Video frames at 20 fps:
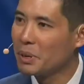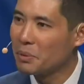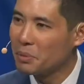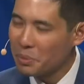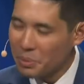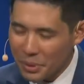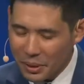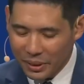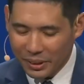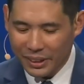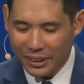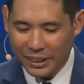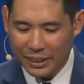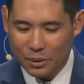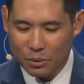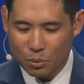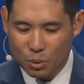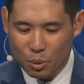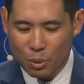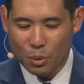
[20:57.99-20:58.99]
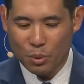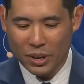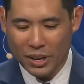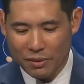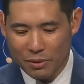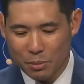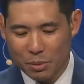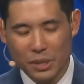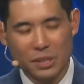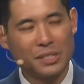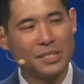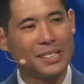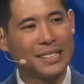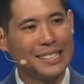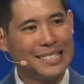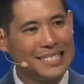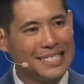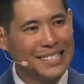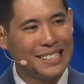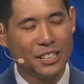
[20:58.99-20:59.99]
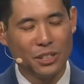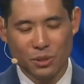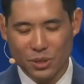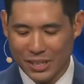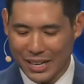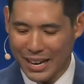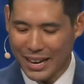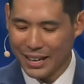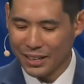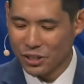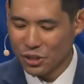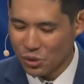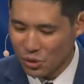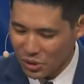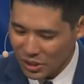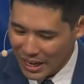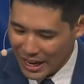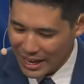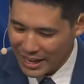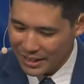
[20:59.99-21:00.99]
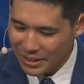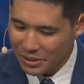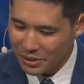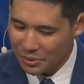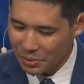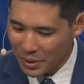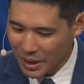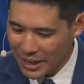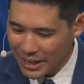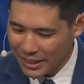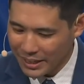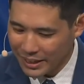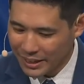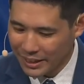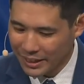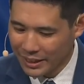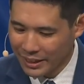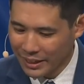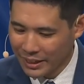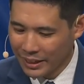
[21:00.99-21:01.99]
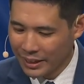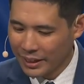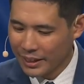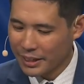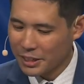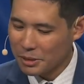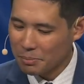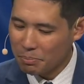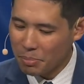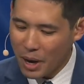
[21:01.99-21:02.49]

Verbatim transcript: but really, what we want everybody is to continue to exercise, right? It's a